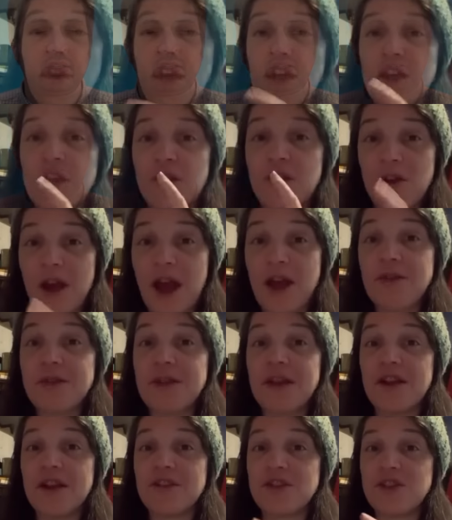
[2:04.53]
And you're out
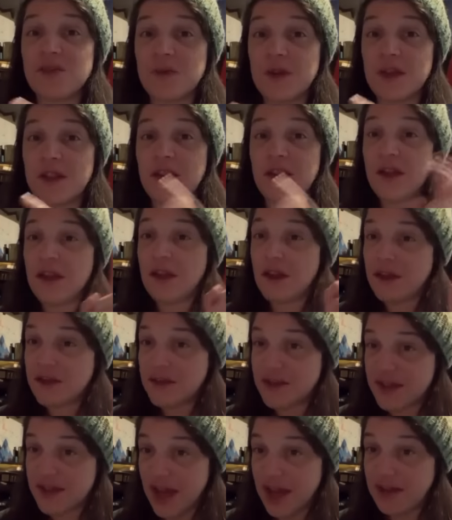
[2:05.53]
there doing
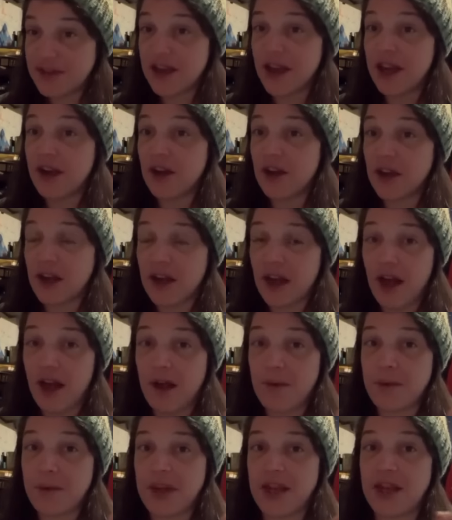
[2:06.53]
satire and
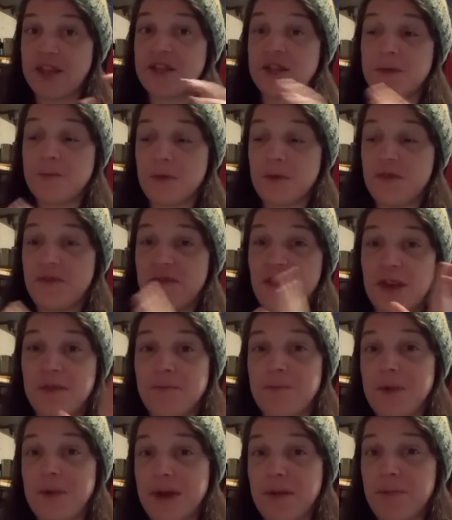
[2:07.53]
comedy to
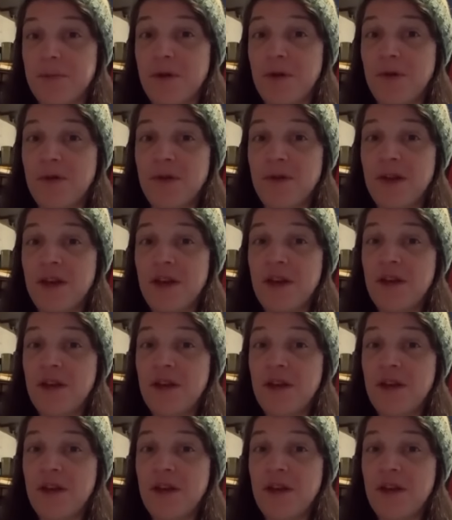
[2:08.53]
prevent people